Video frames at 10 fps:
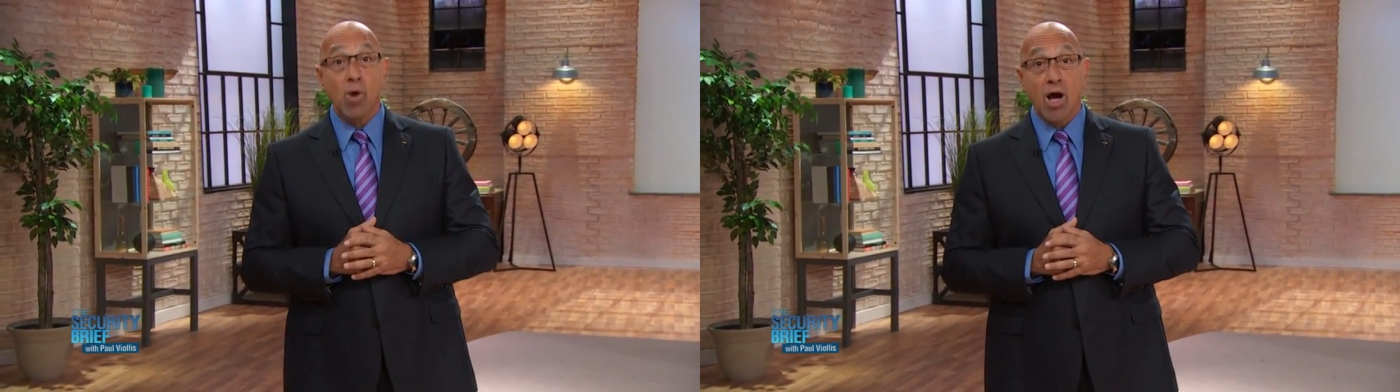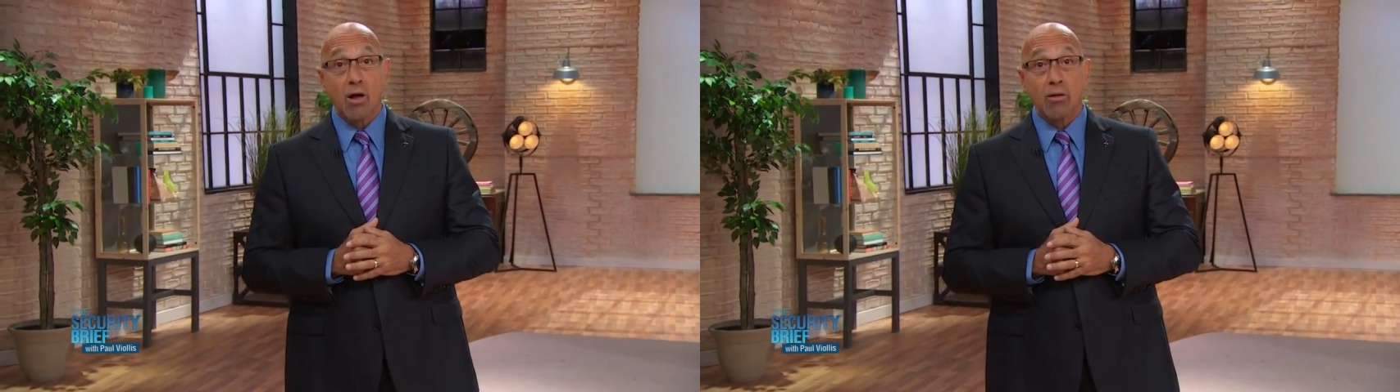
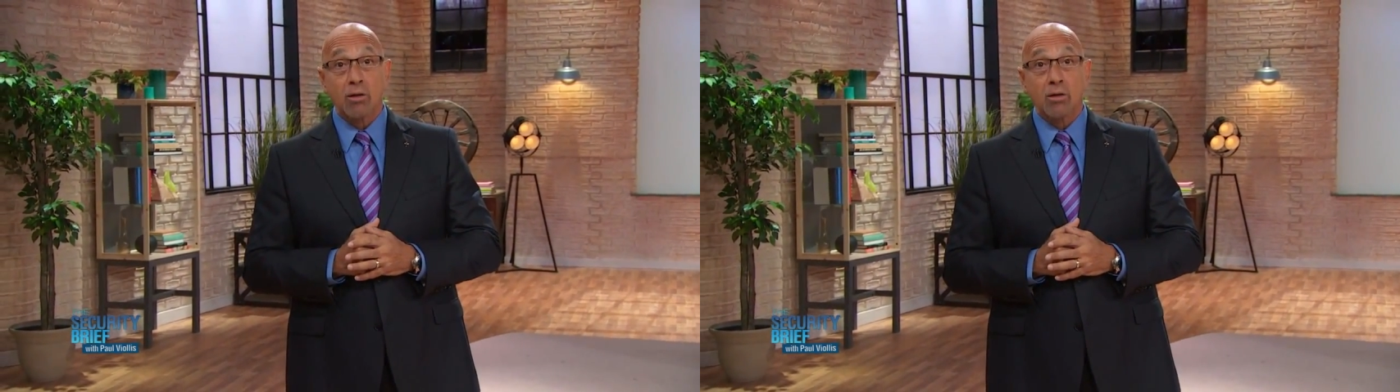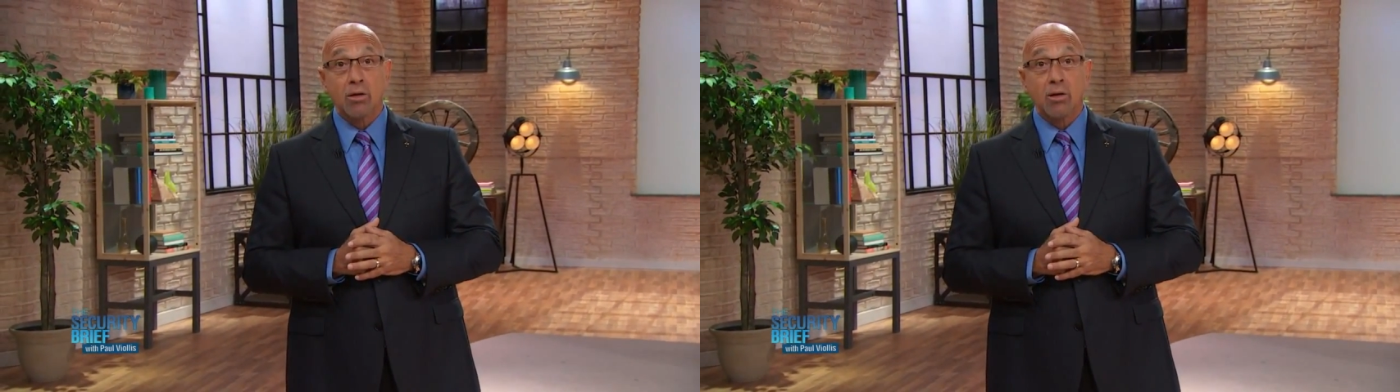well
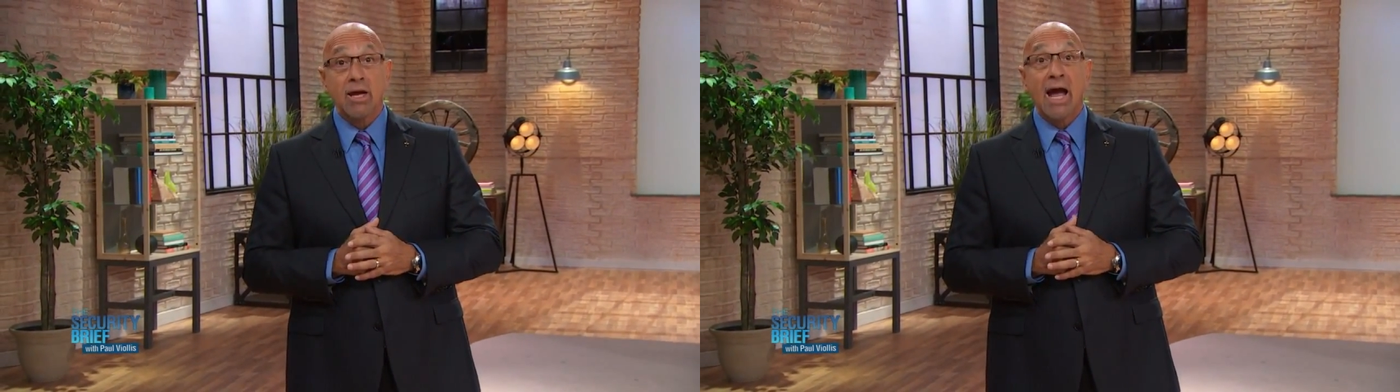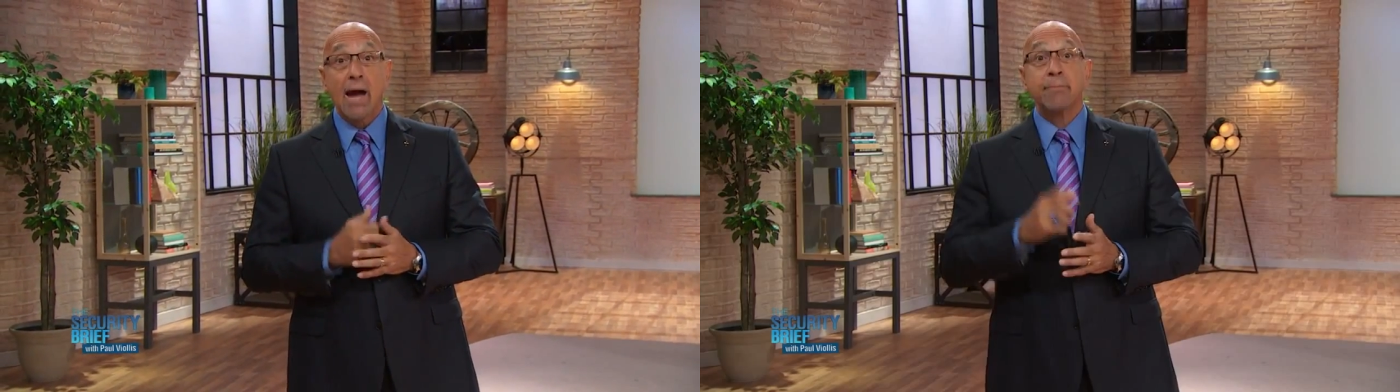
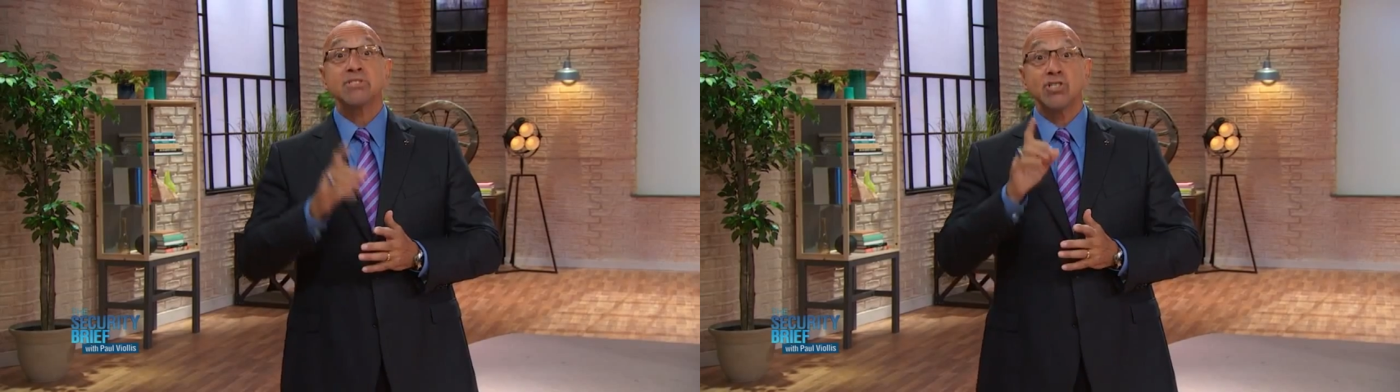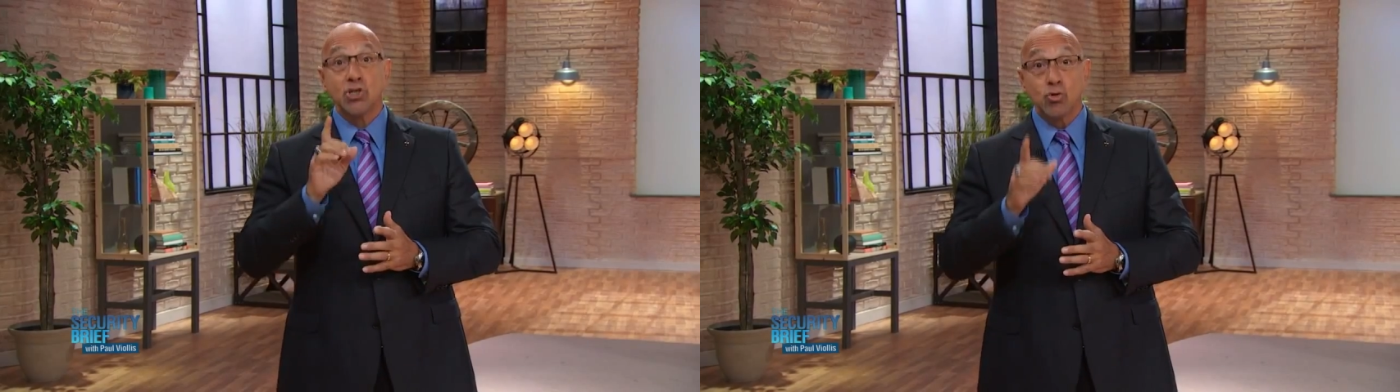
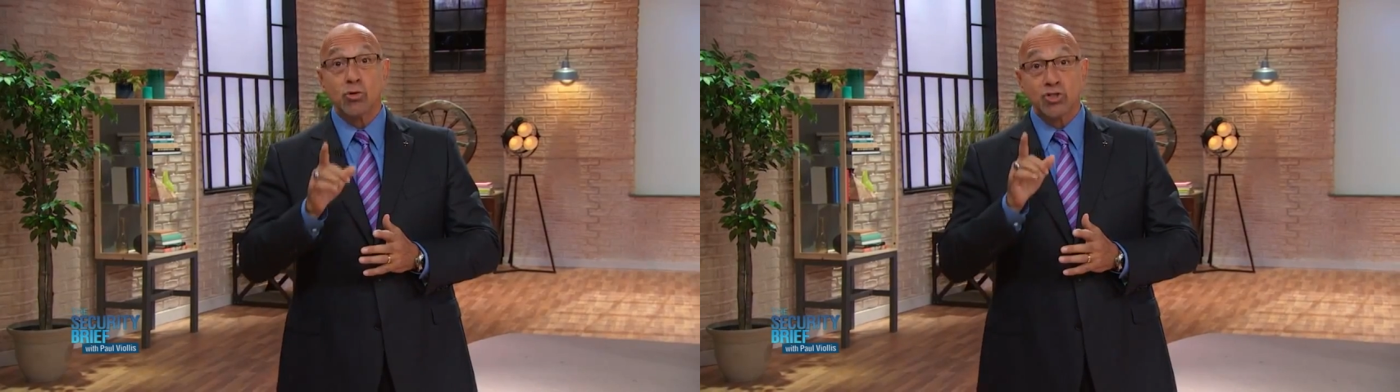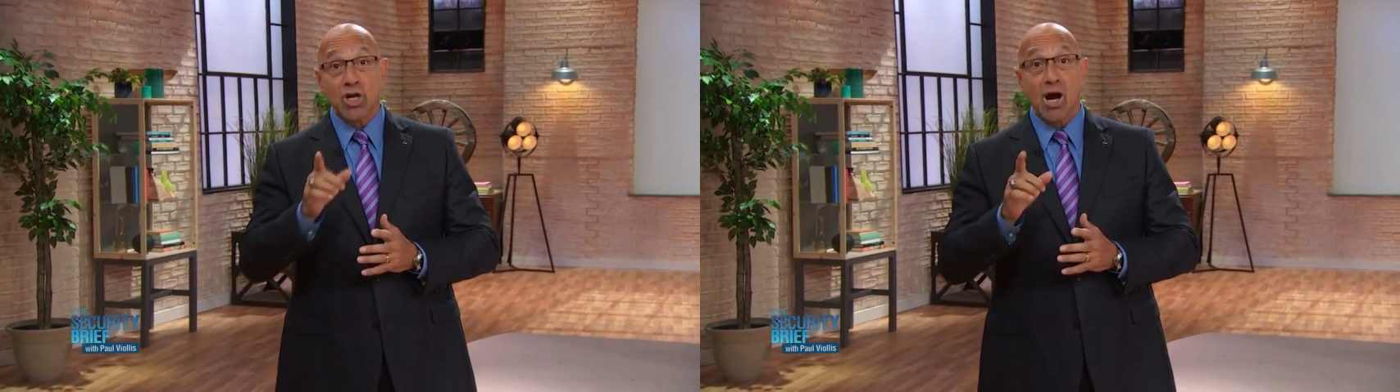happen to
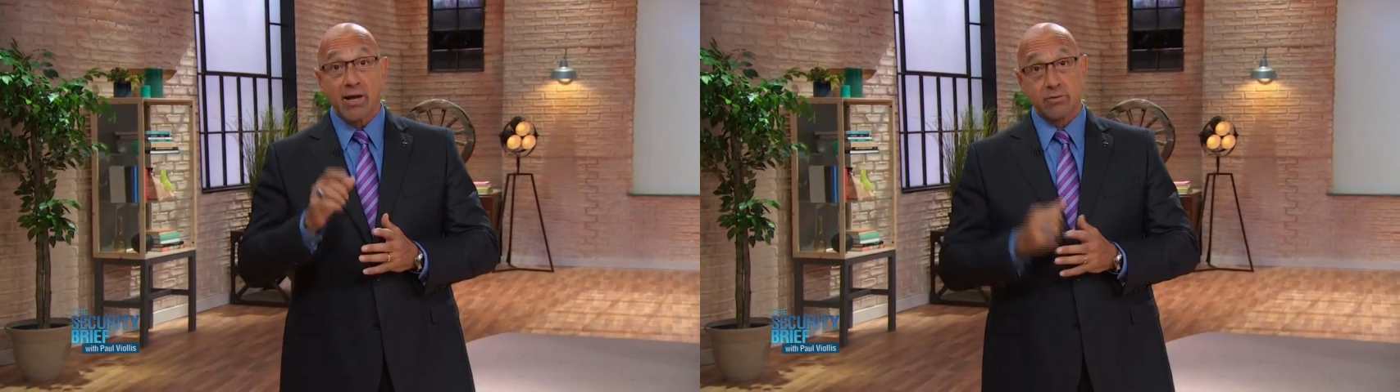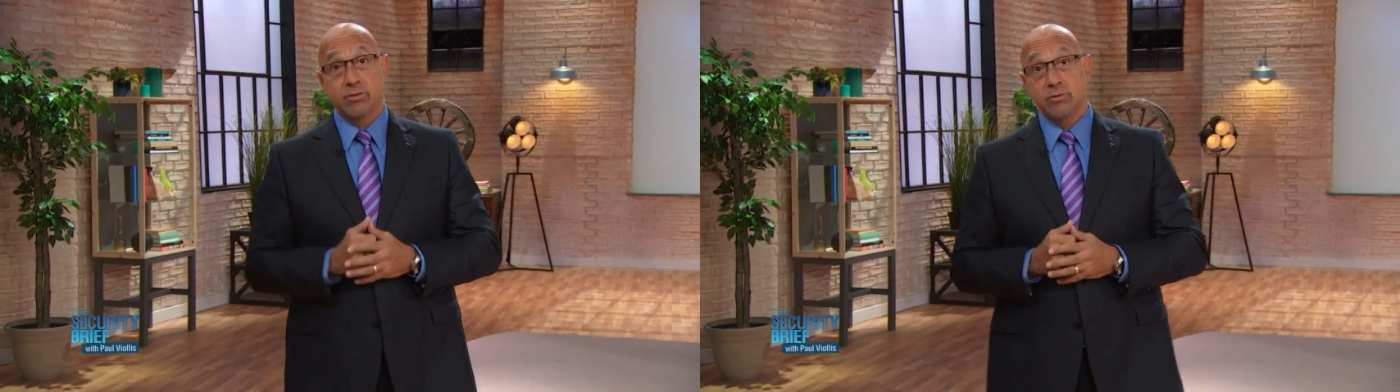your
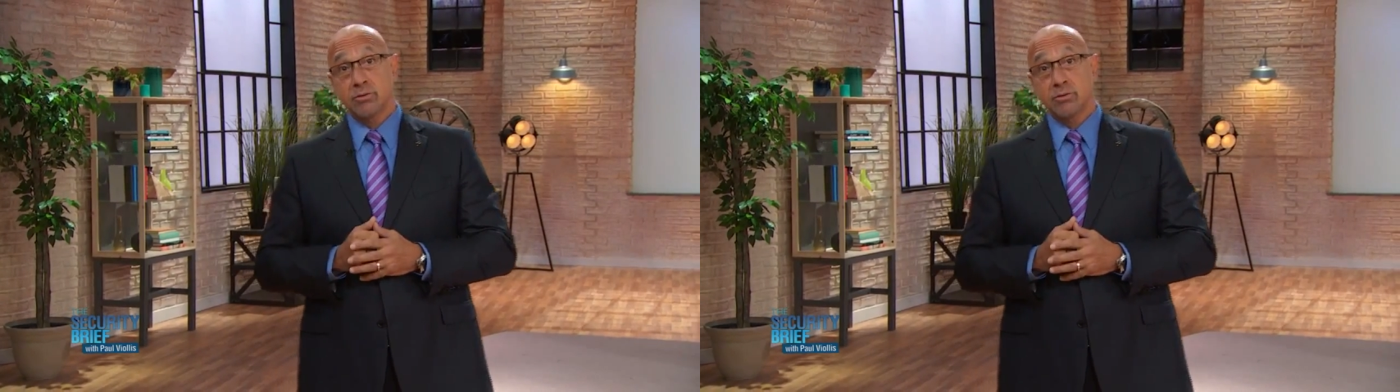child.